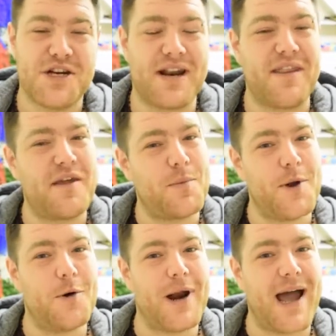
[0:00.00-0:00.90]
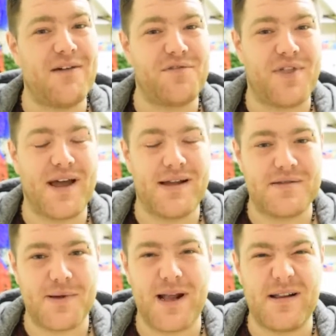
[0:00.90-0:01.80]
And I think we all have that as
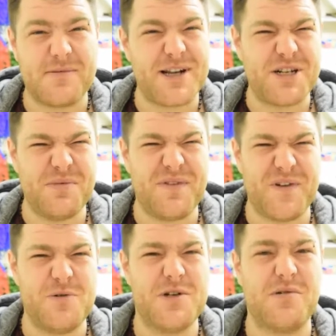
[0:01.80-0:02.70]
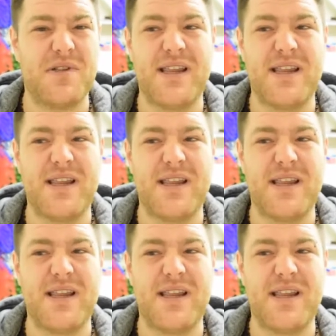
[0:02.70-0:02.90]
well, especially with photos.